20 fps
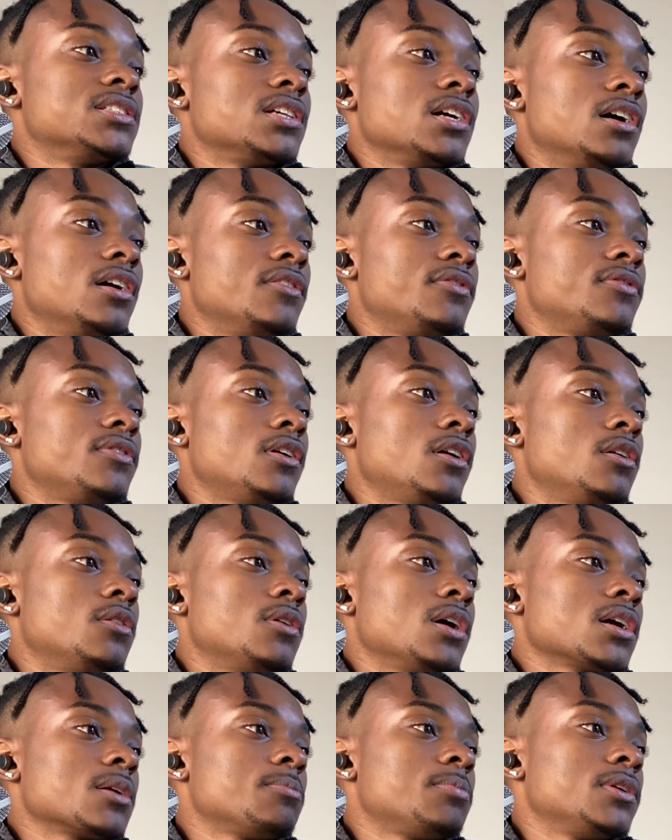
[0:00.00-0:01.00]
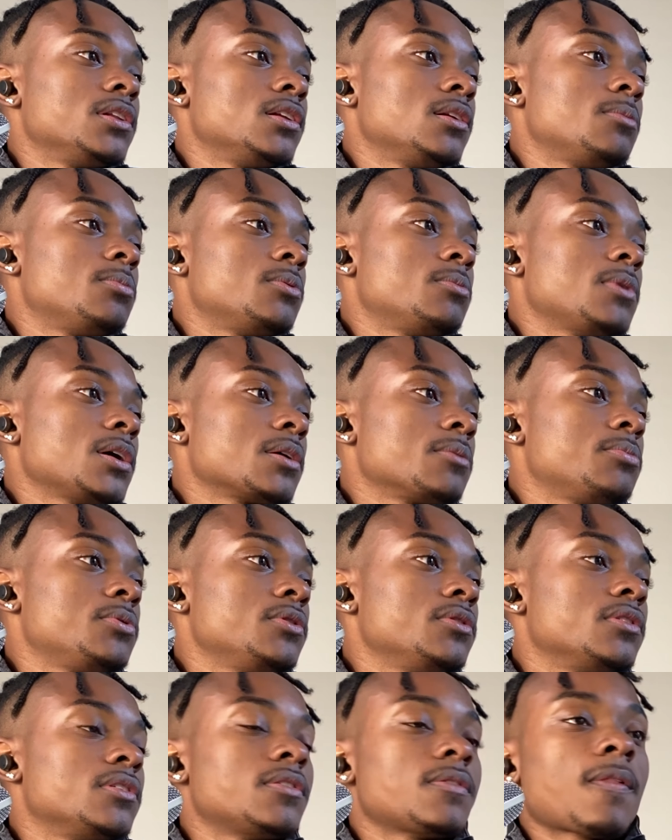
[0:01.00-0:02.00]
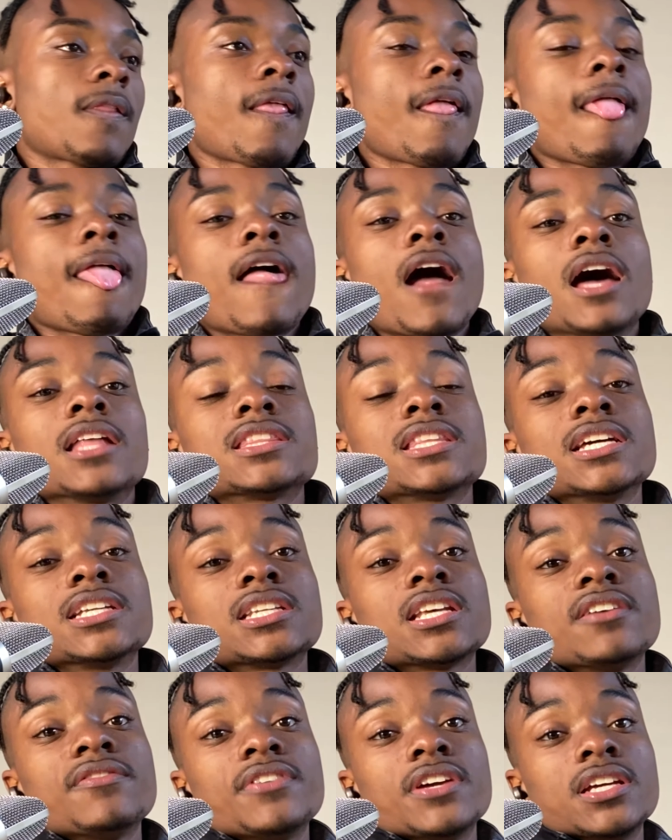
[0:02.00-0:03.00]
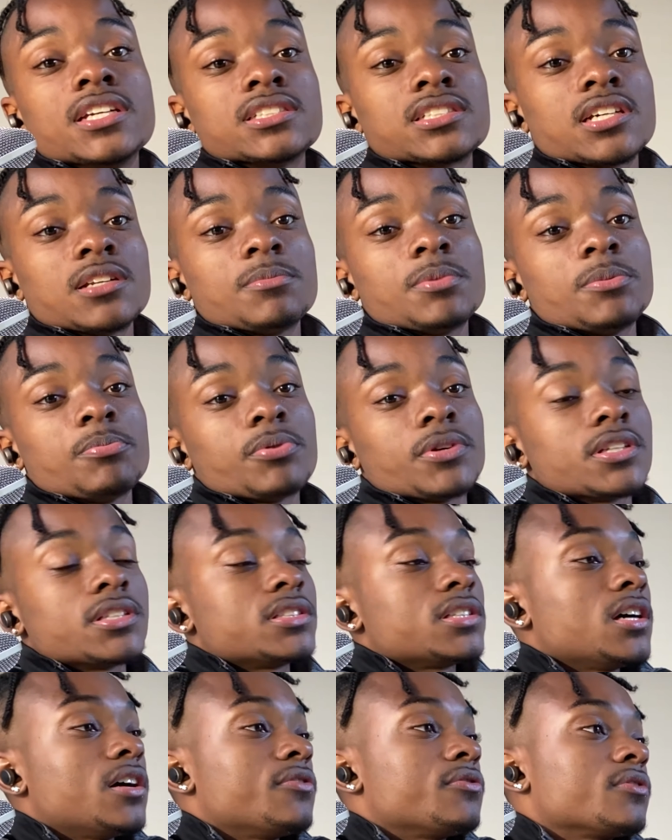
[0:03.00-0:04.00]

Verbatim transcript: tough. Oh, I can pull it up on my computer. I think the event is going to be pretty tough,